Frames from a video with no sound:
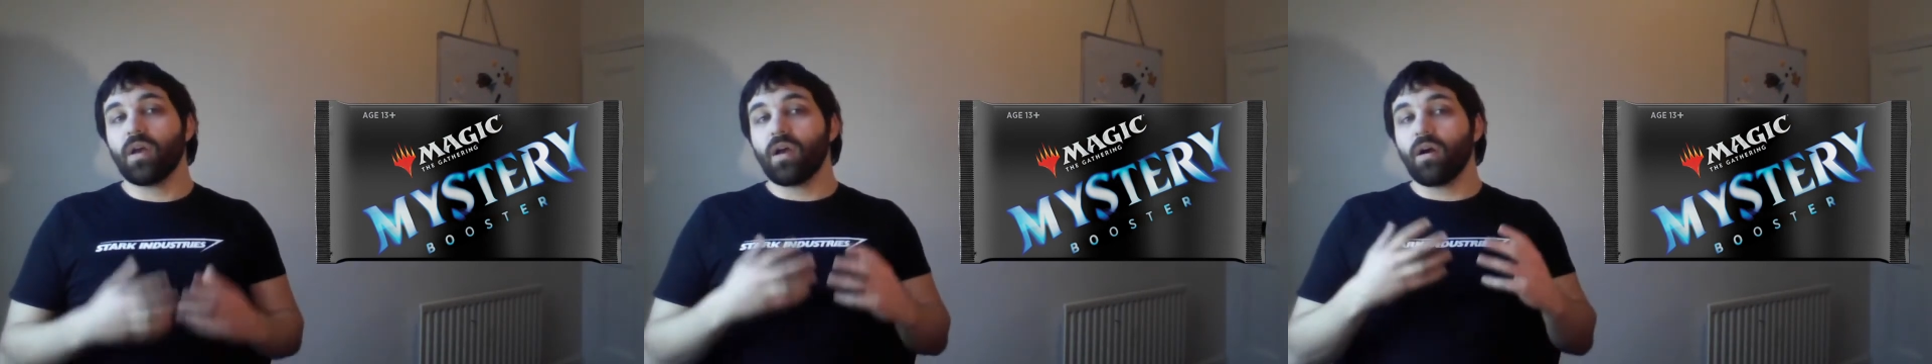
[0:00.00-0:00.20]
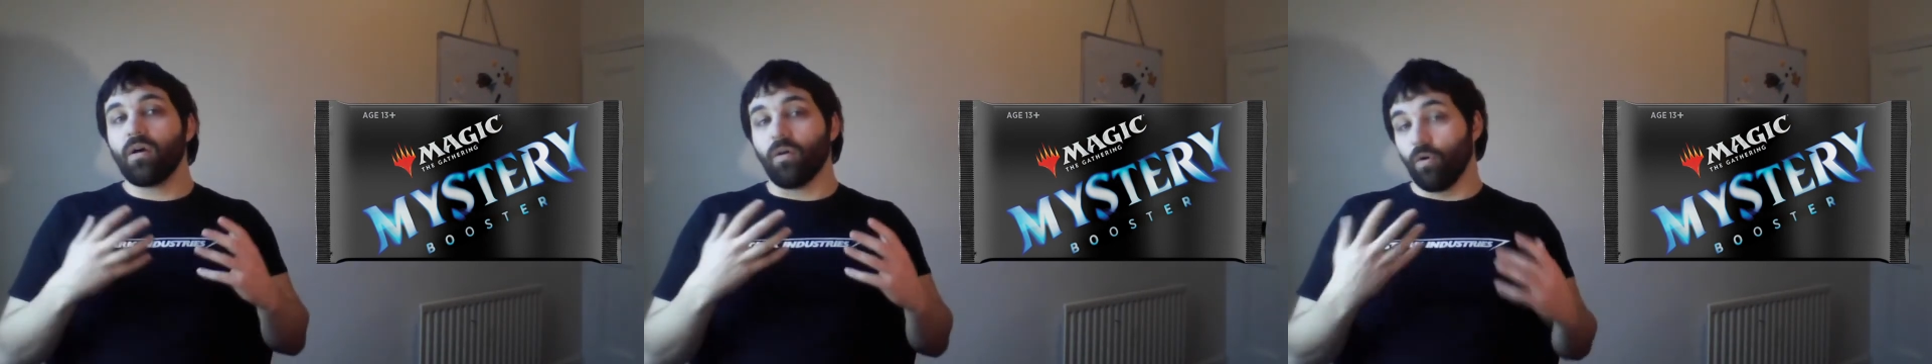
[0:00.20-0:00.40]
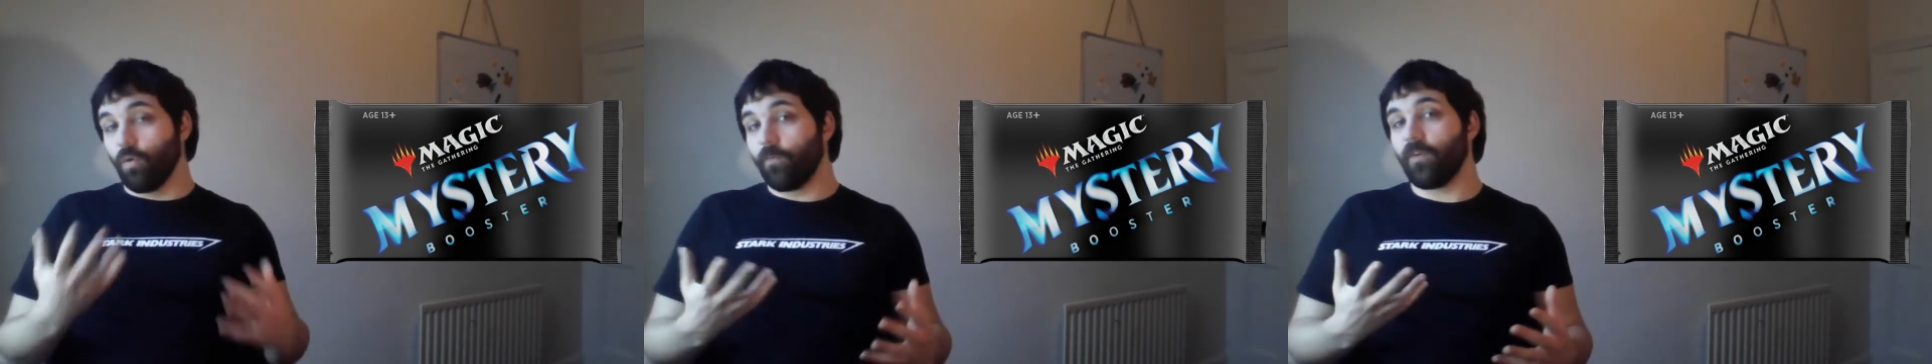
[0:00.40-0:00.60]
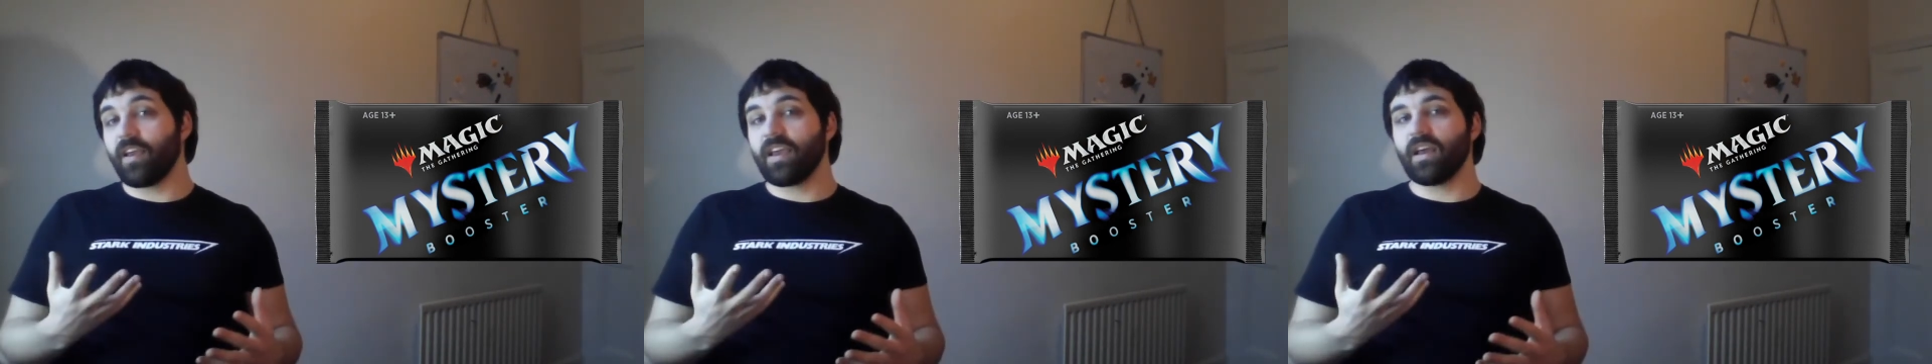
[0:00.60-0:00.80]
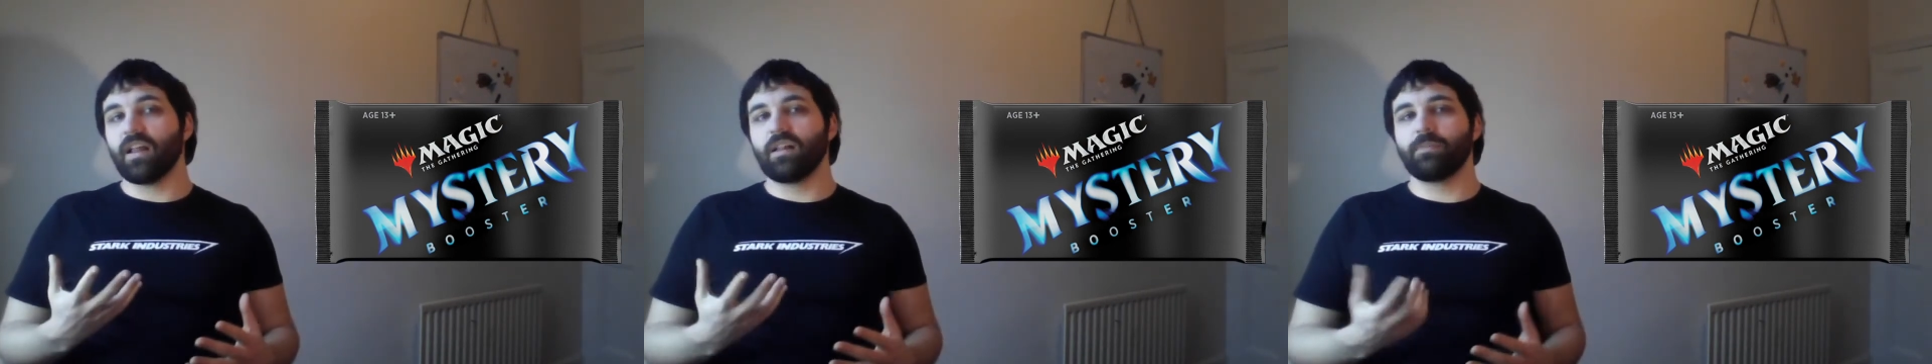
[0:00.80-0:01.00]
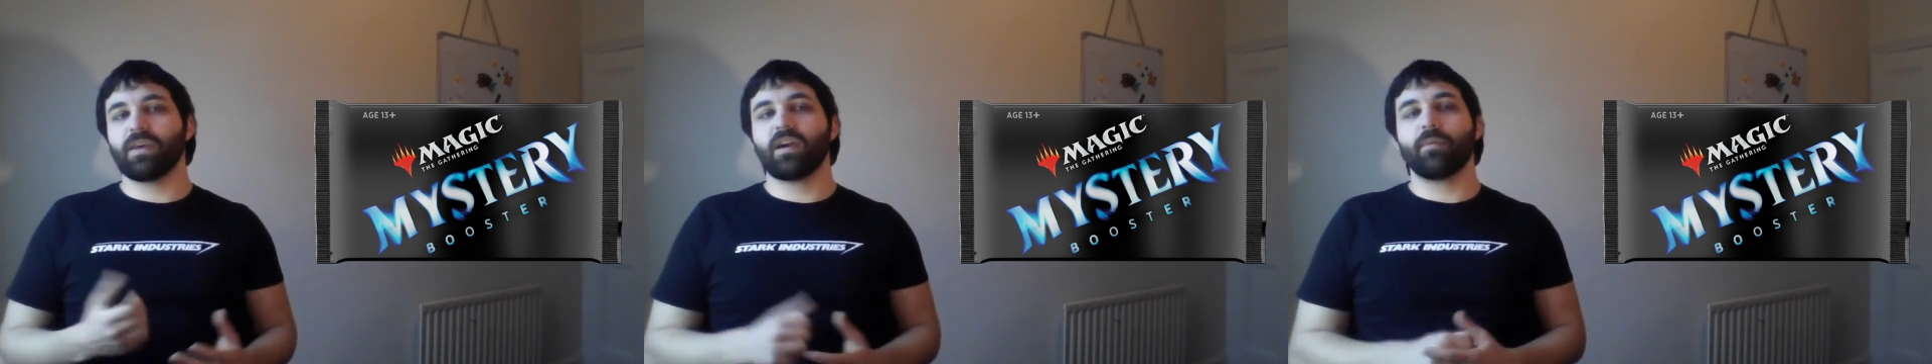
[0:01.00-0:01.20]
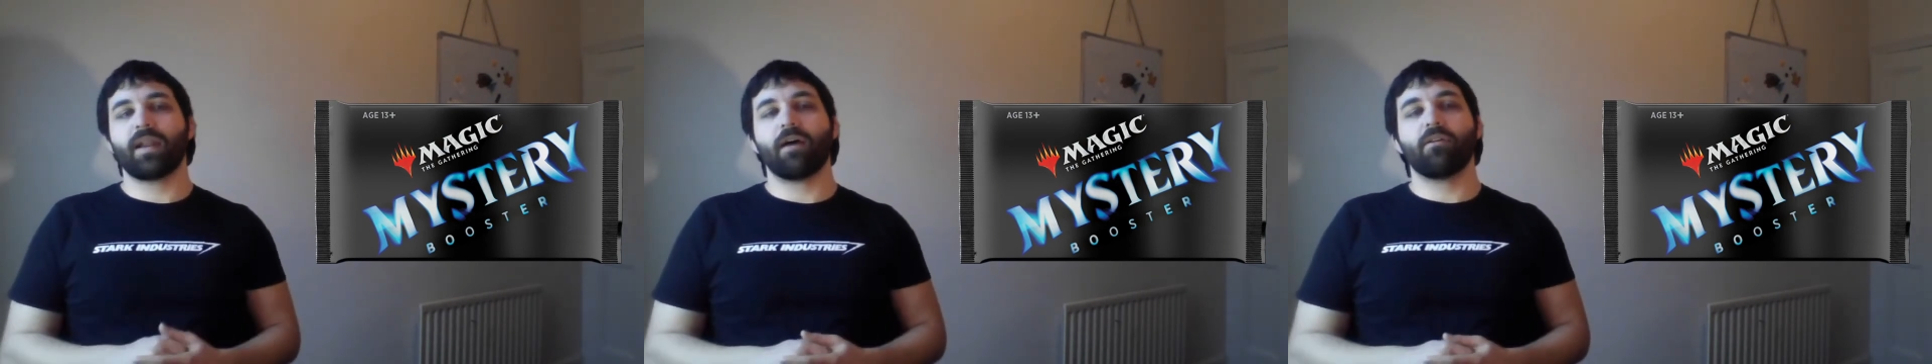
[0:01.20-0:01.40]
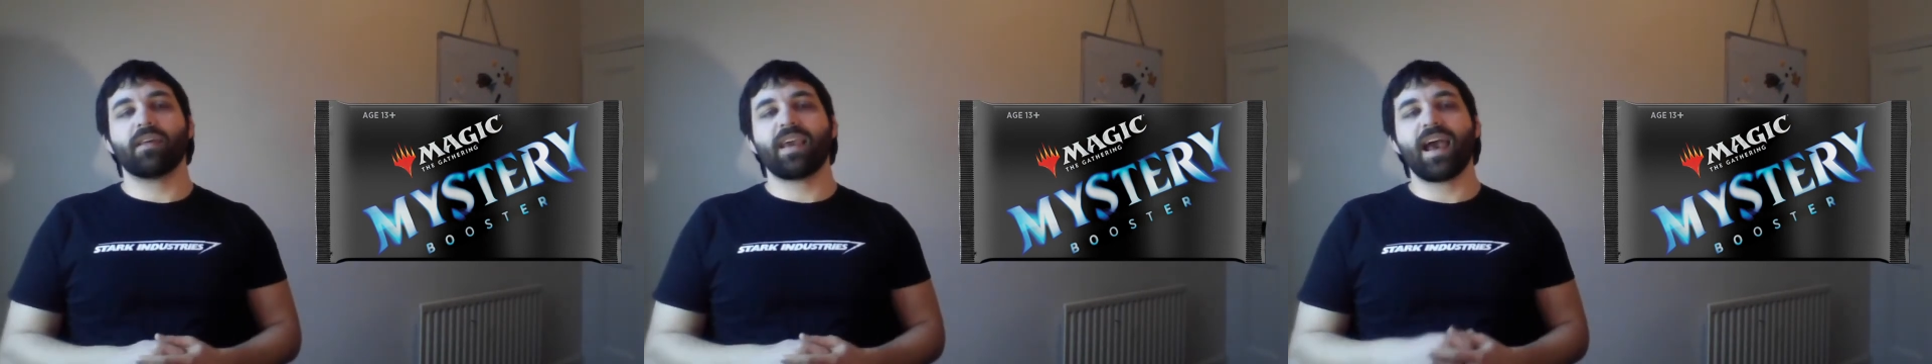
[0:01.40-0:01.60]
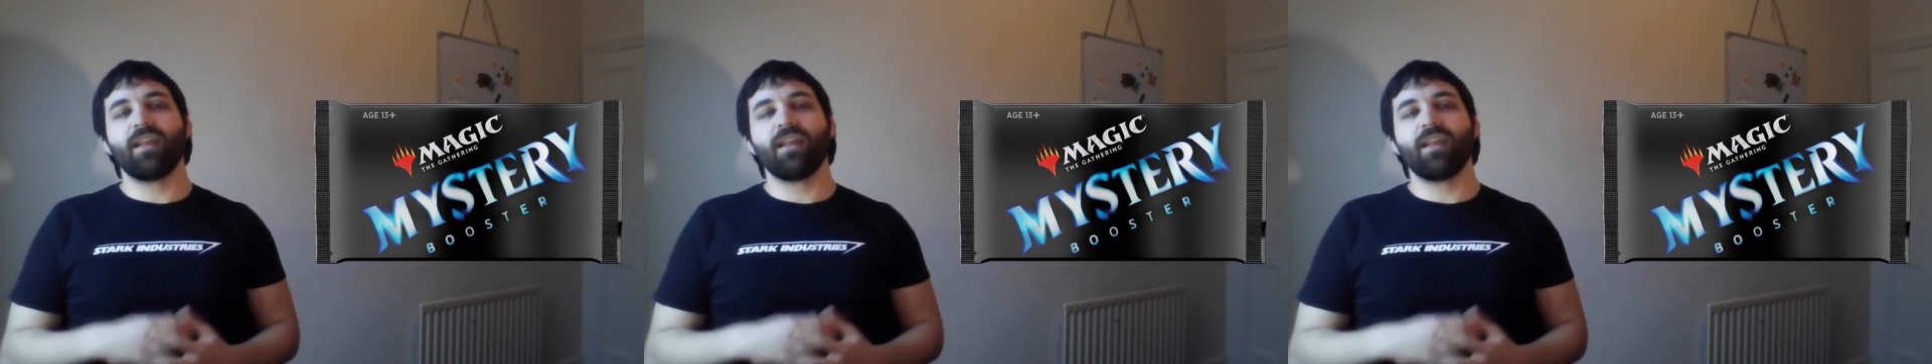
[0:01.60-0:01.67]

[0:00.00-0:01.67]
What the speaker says: hopefully it'll be coming out again.